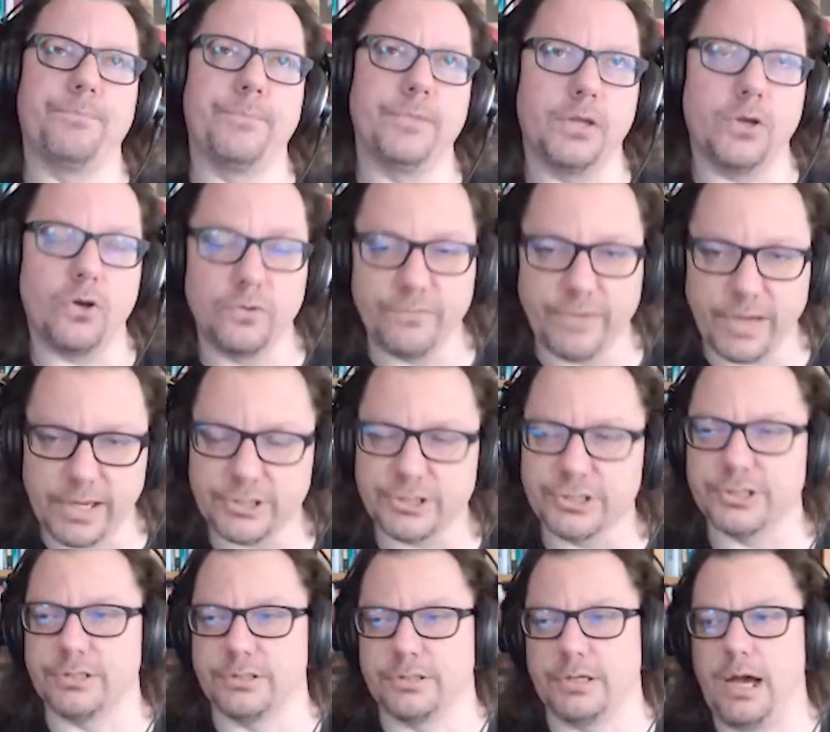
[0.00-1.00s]

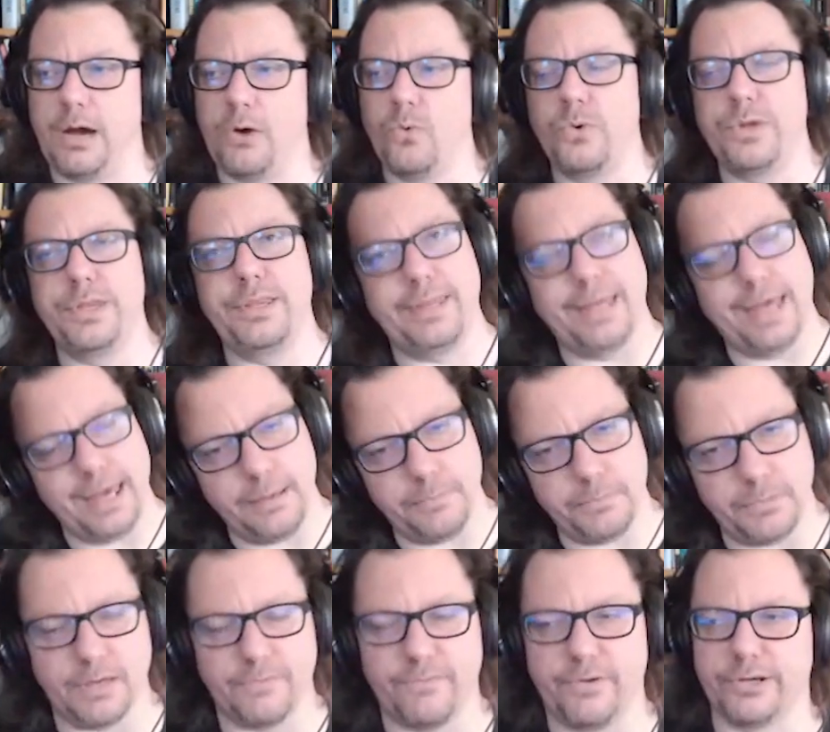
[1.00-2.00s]
convention, how we
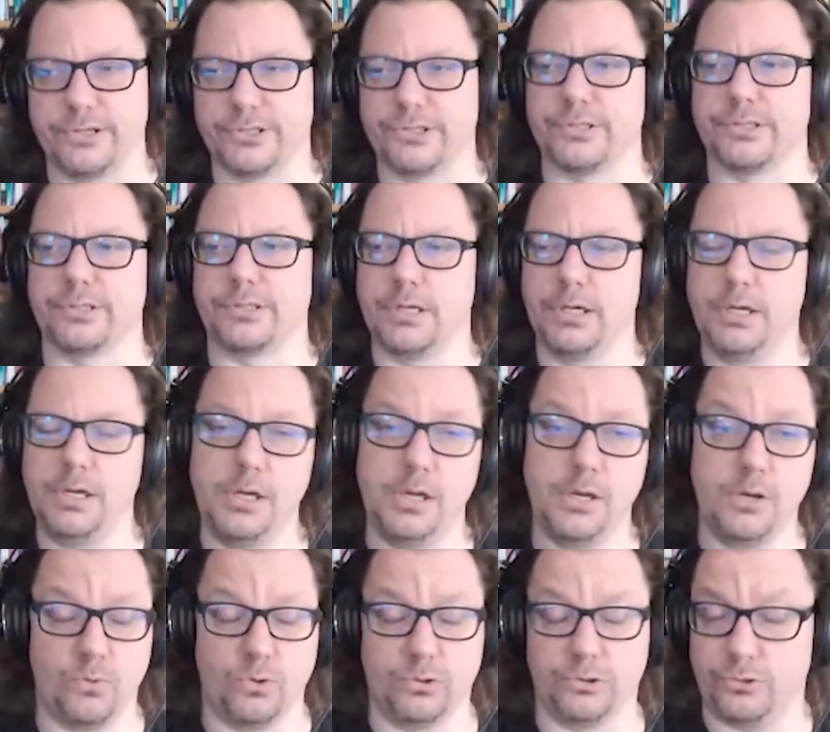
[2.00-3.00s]
name the versions,
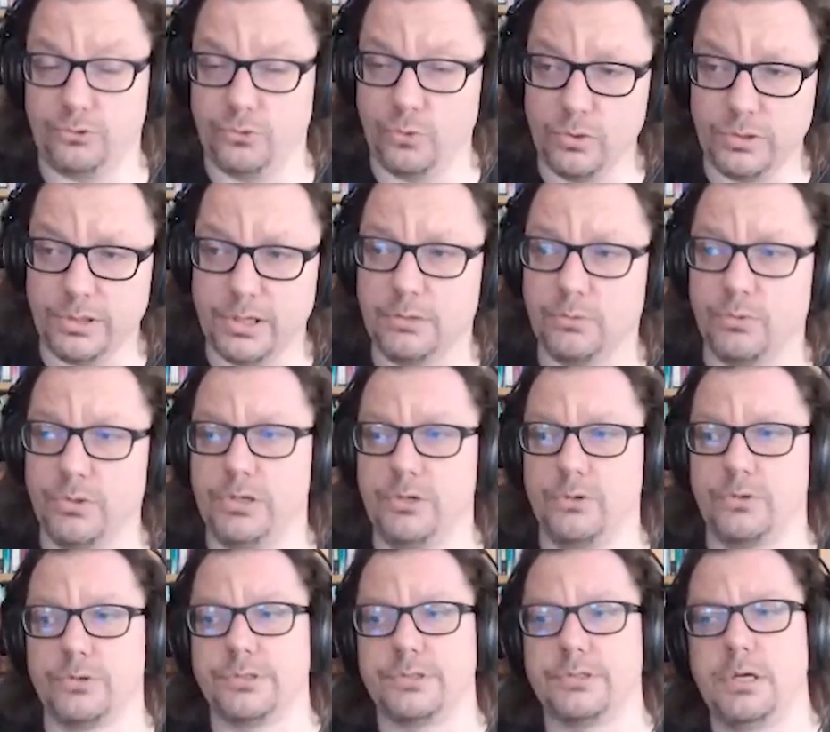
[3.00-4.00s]
what toolkit we
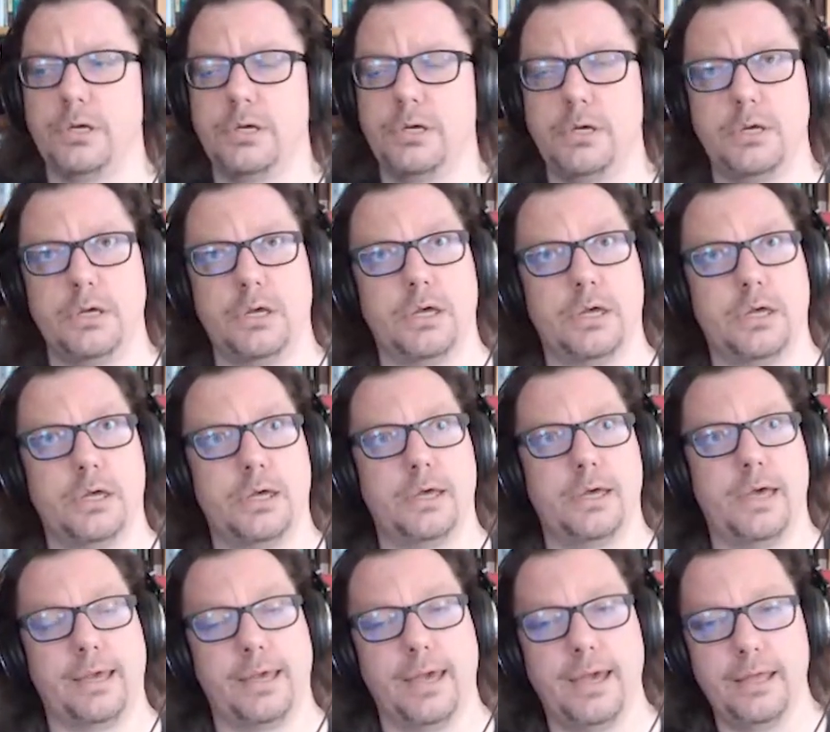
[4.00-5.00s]
use,
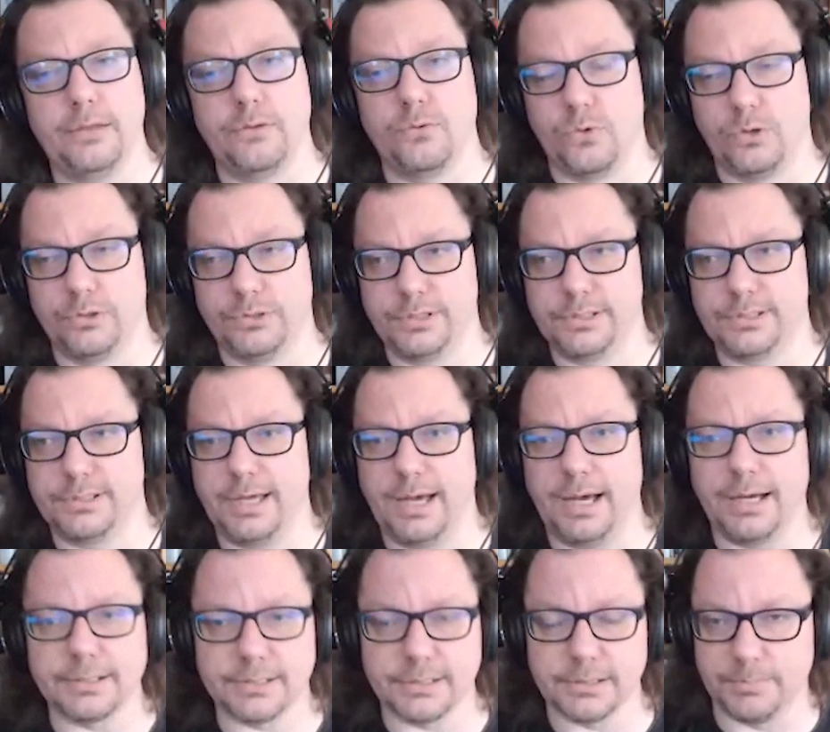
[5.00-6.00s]
again, what is the
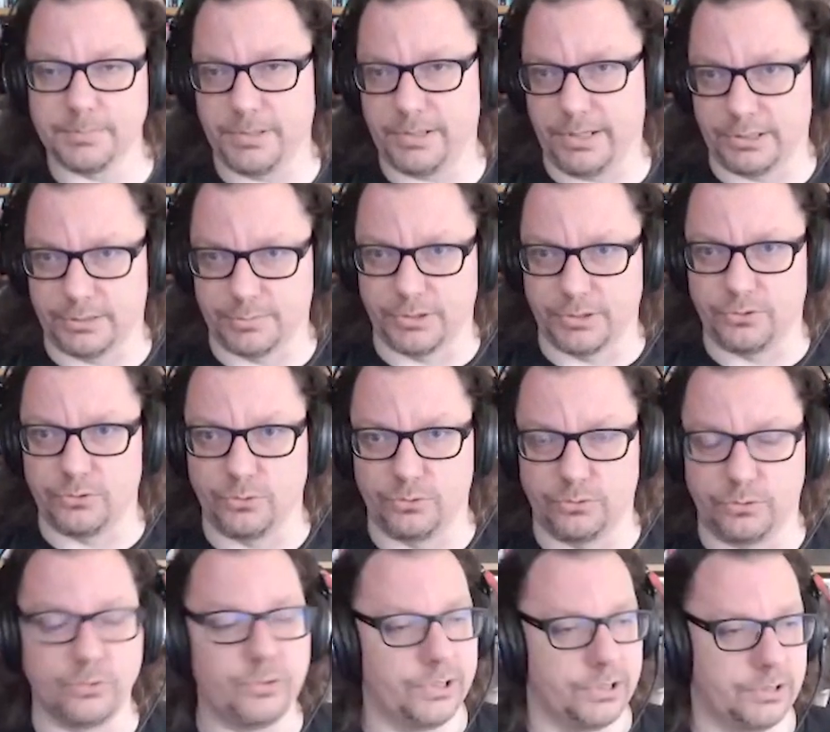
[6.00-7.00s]
access management to
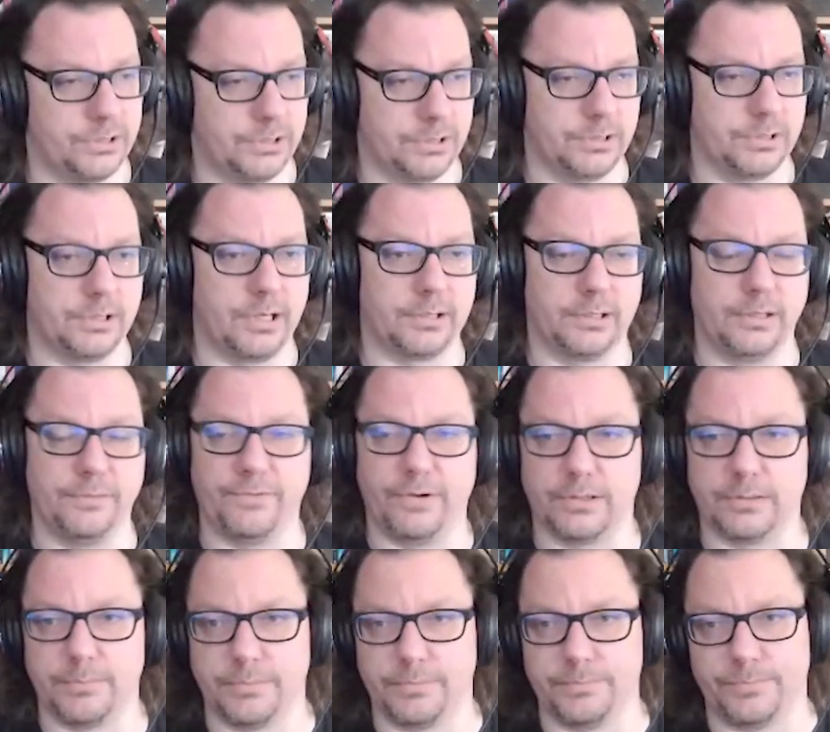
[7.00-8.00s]
this
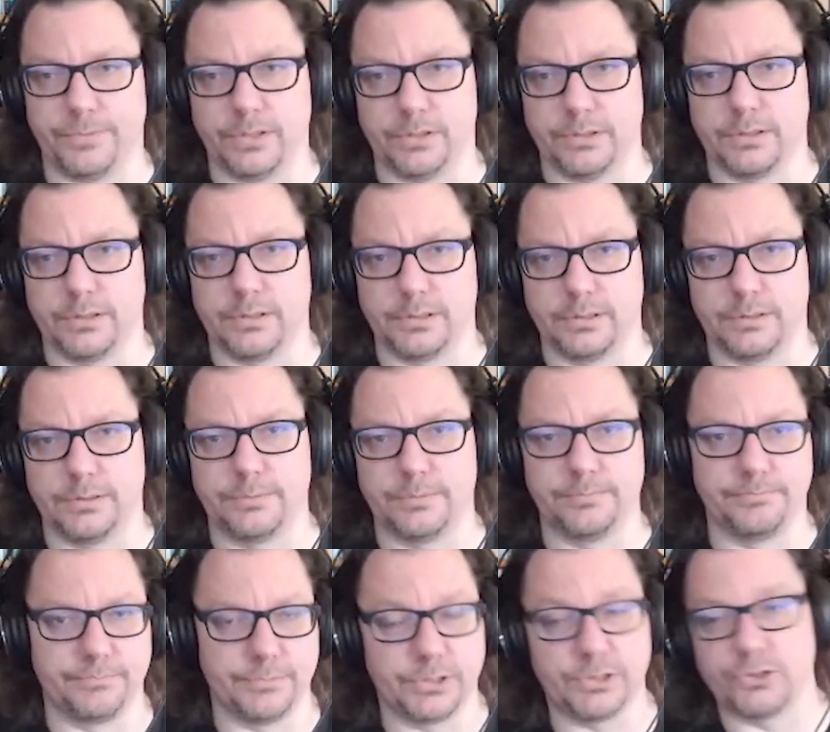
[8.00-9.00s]
artifact
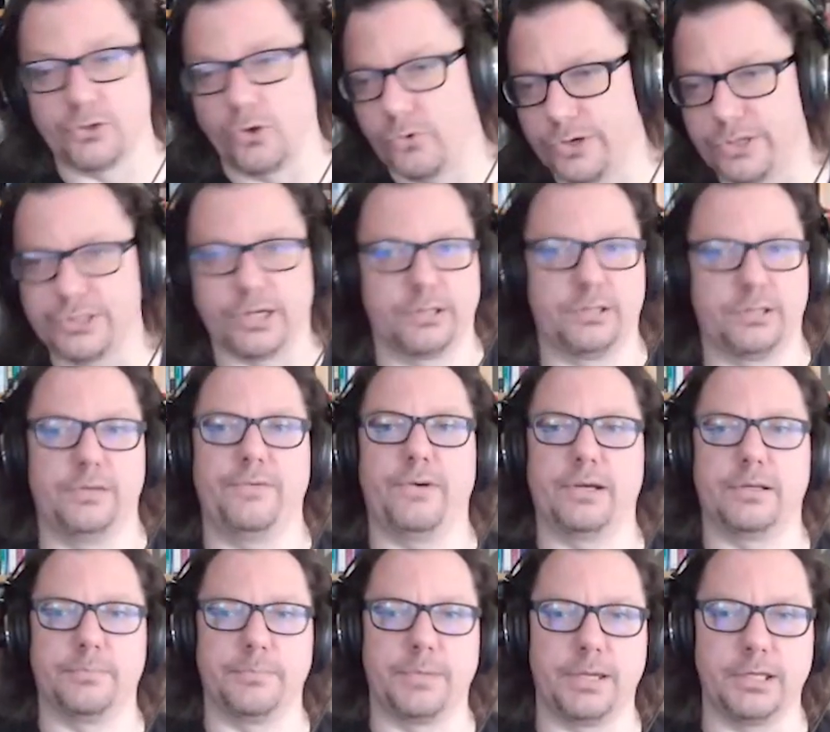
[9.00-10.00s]
storage
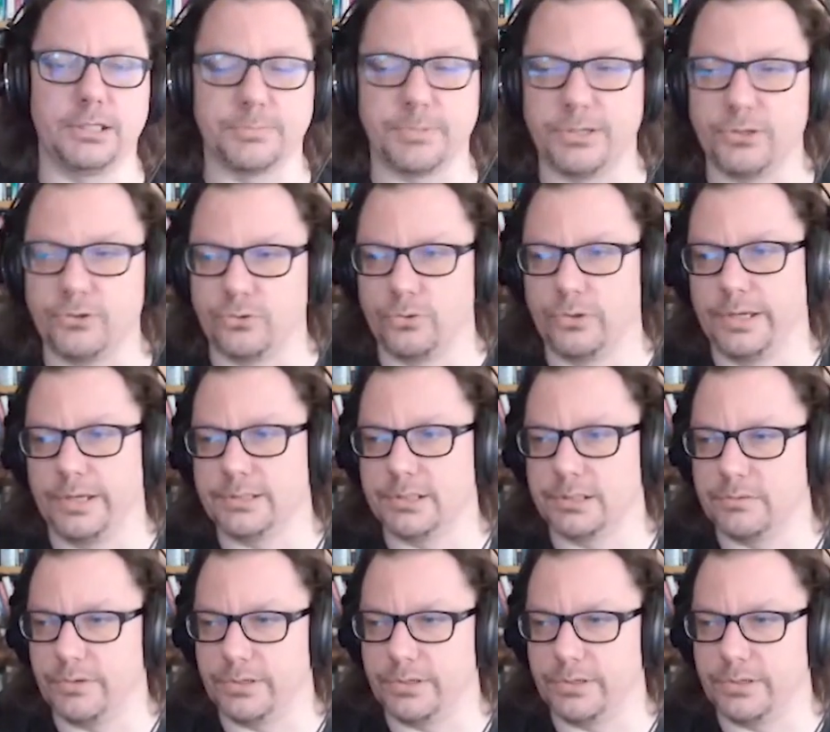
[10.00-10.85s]
artifact management tool, etc.,